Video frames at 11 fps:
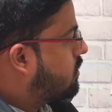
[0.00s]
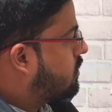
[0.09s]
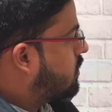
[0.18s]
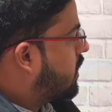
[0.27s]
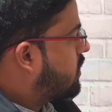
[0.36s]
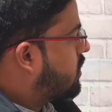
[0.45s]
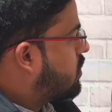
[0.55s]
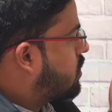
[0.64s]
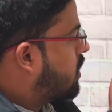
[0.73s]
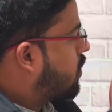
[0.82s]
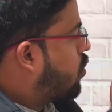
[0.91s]
and just
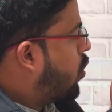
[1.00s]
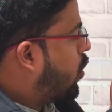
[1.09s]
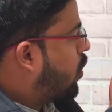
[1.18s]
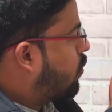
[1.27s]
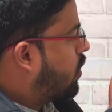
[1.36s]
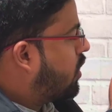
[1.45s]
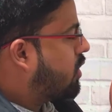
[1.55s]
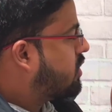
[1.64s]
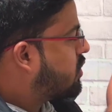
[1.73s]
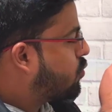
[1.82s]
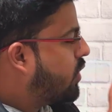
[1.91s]
go along,
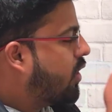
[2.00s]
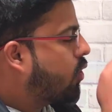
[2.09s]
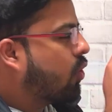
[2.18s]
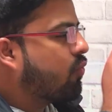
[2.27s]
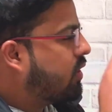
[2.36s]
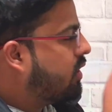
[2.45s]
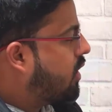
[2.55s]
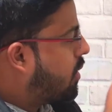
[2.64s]
just read along with the